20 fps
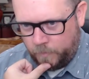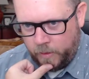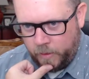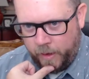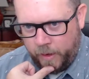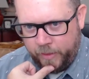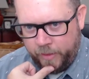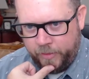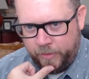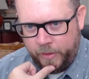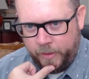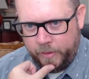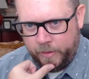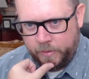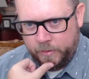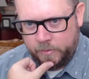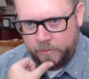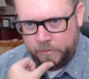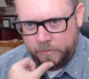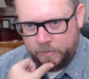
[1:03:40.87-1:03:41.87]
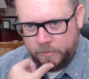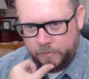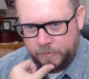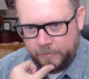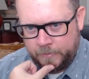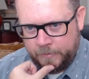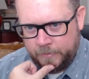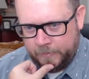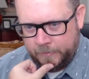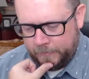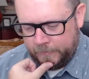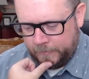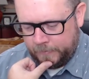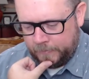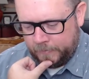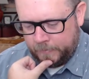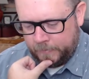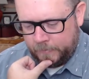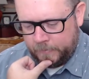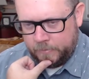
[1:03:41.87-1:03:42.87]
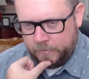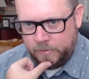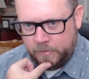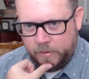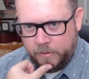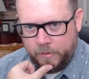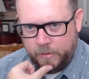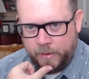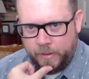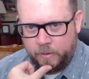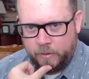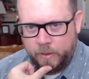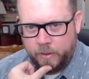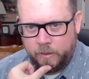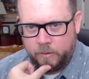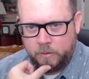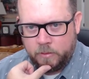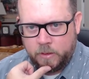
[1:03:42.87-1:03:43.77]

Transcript: I think. So I don't know.